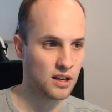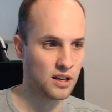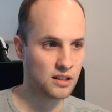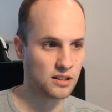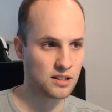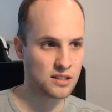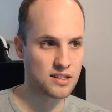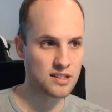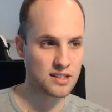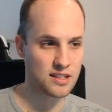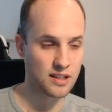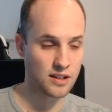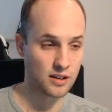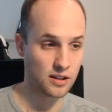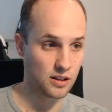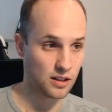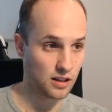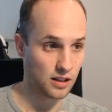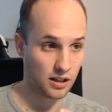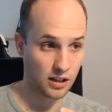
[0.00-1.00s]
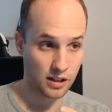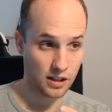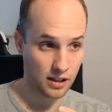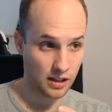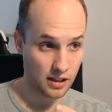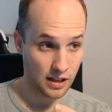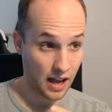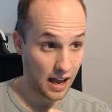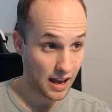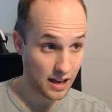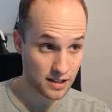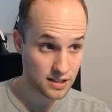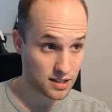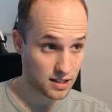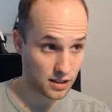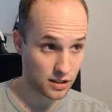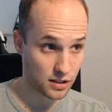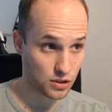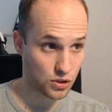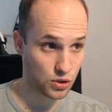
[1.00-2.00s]
this is an
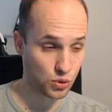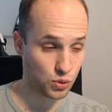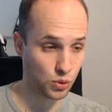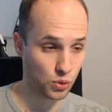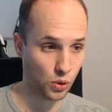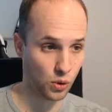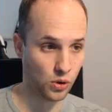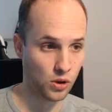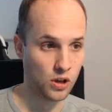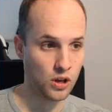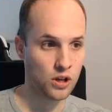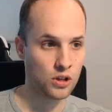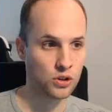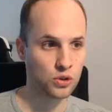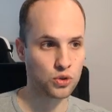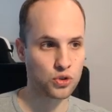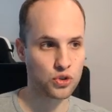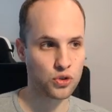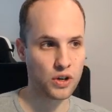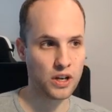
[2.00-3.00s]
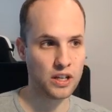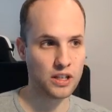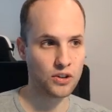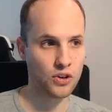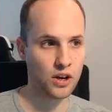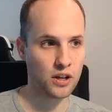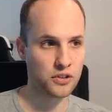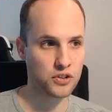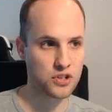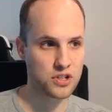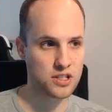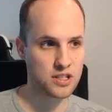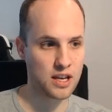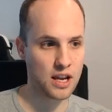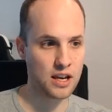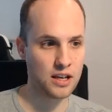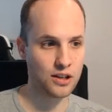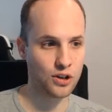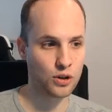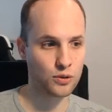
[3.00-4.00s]
excellent tool to train your
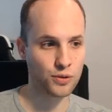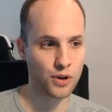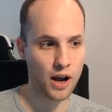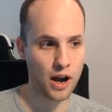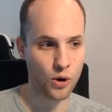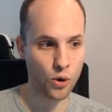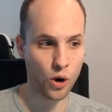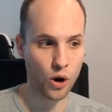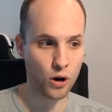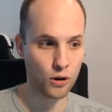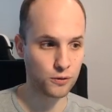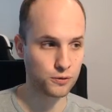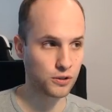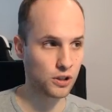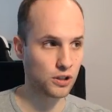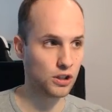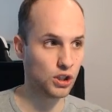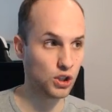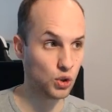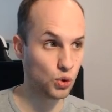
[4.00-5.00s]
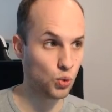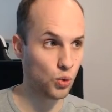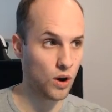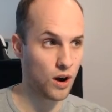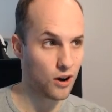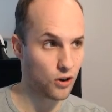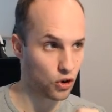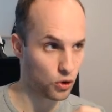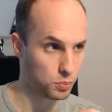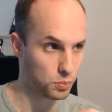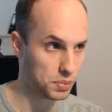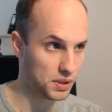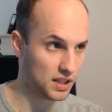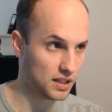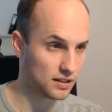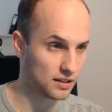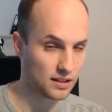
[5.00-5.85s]
understanding of how often you are beat.